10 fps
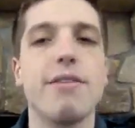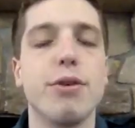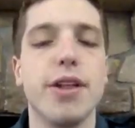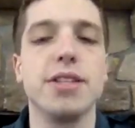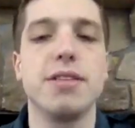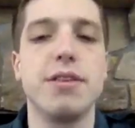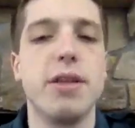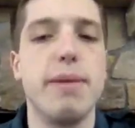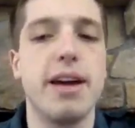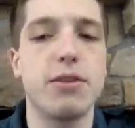For those of you
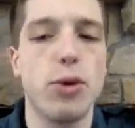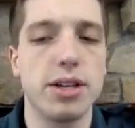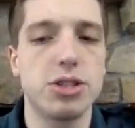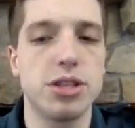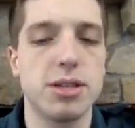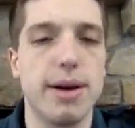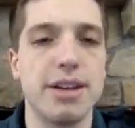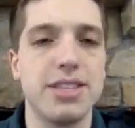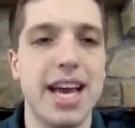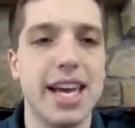that may have questions
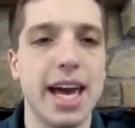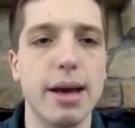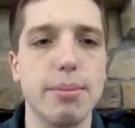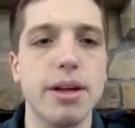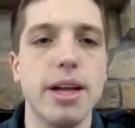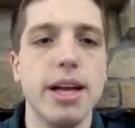about day camp